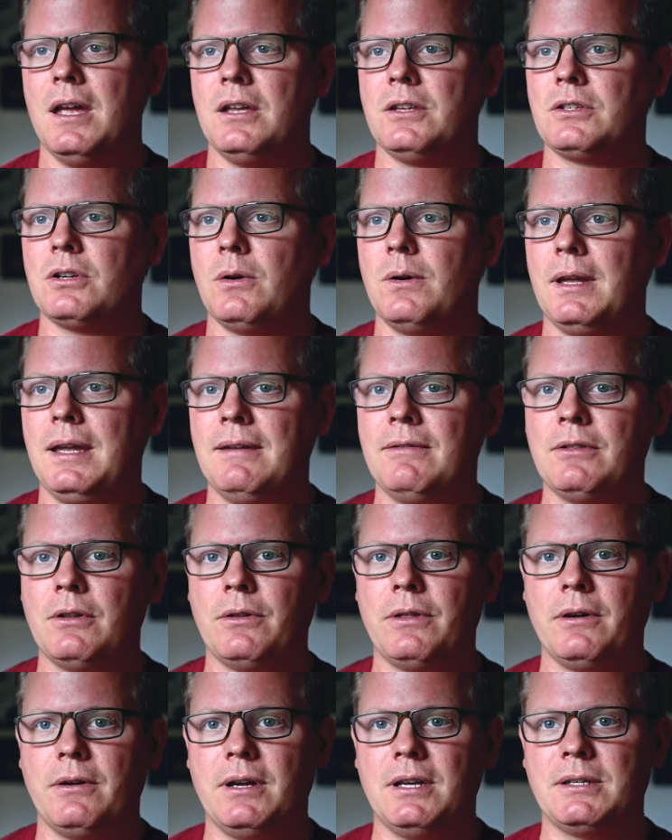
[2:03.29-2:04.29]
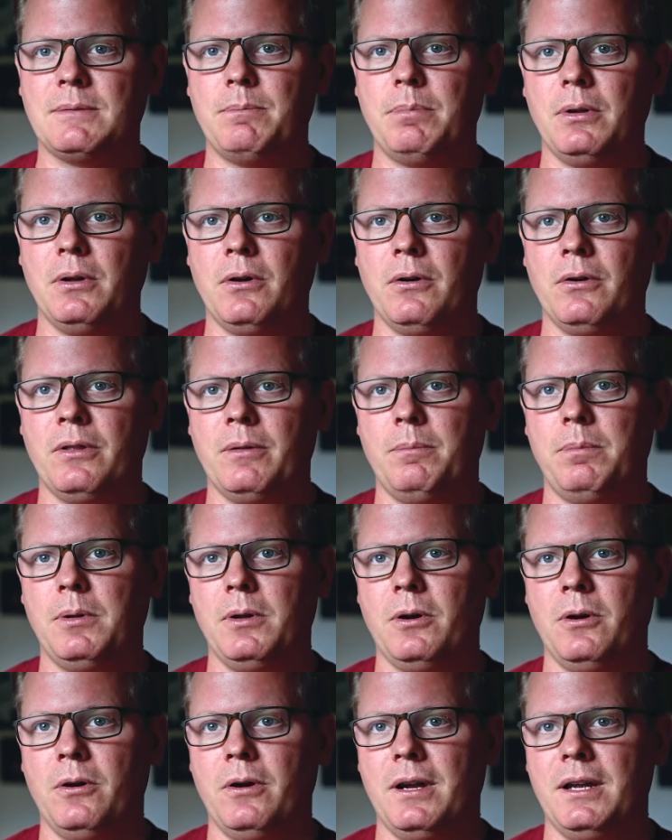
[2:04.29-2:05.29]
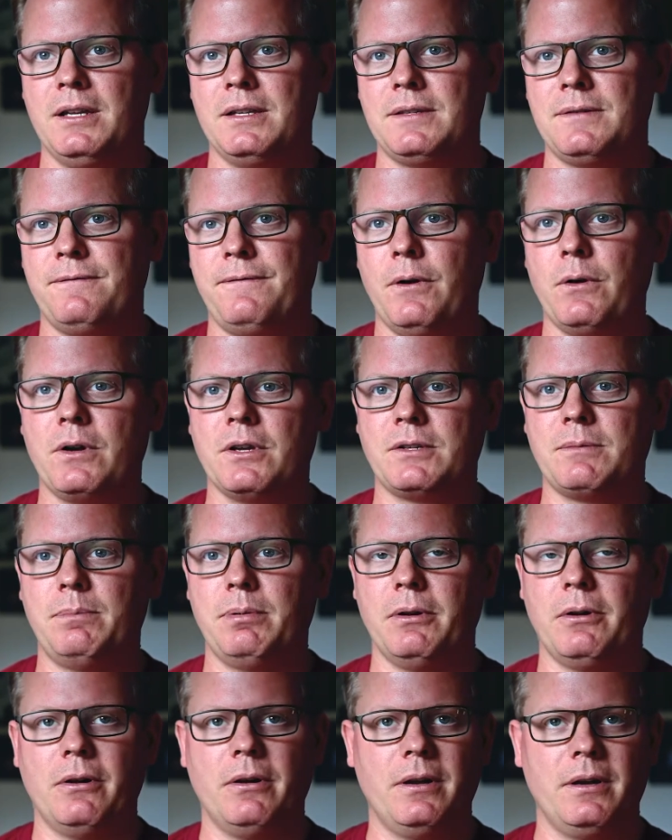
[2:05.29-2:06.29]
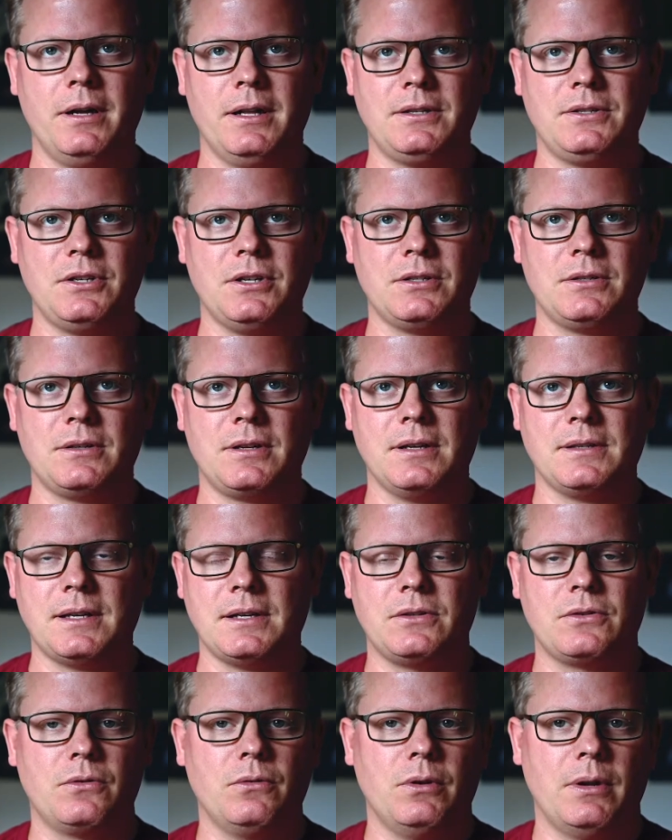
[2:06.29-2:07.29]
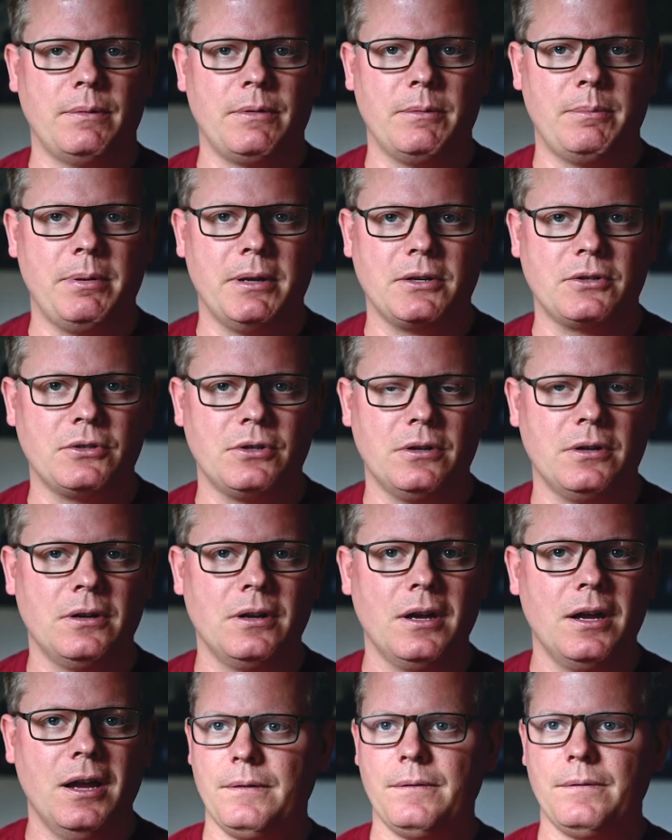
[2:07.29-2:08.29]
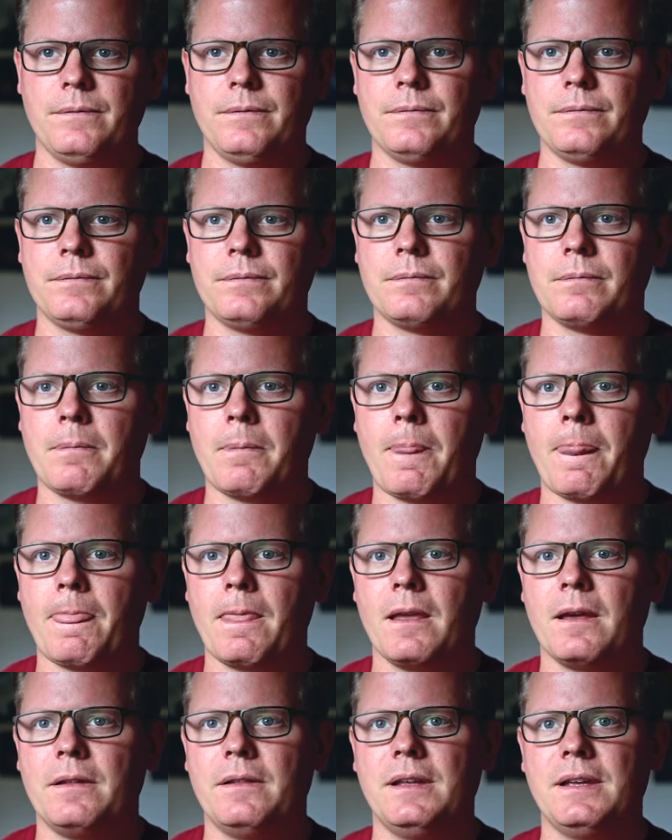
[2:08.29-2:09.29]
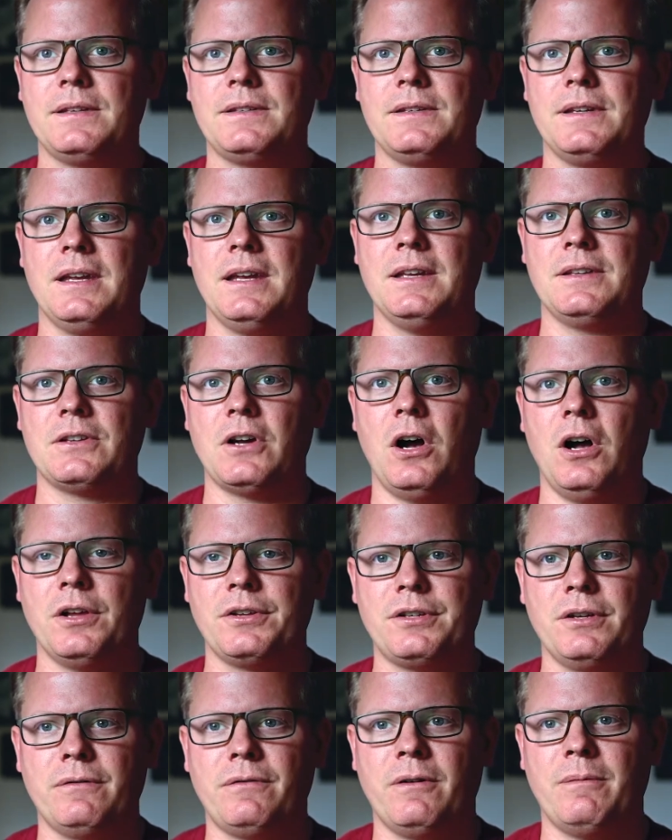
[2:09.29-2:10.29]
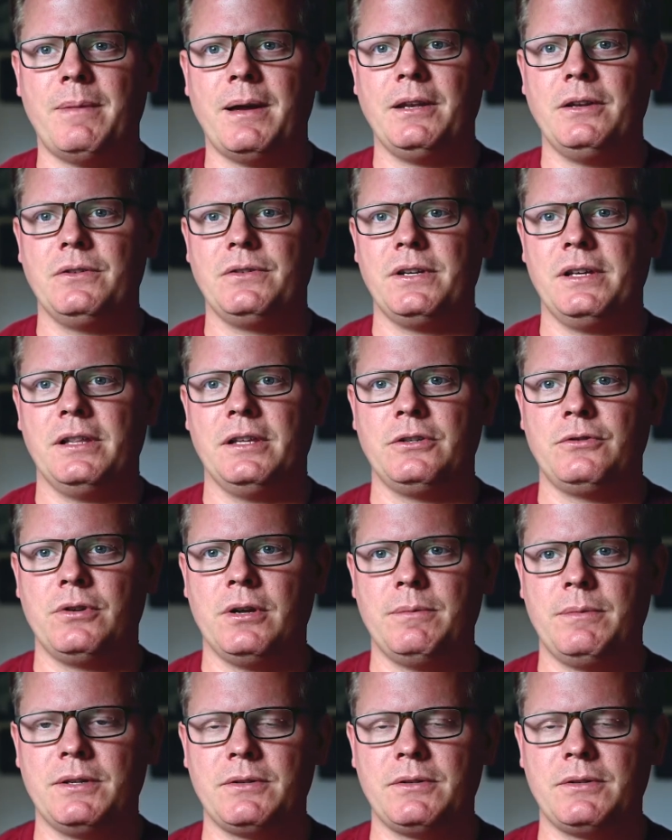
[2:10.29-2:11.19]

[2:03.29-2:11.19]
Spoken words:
So even though there is blur, the blur is focus blur. It's just because I screwed up the picture. This is also from my New Zealand trip.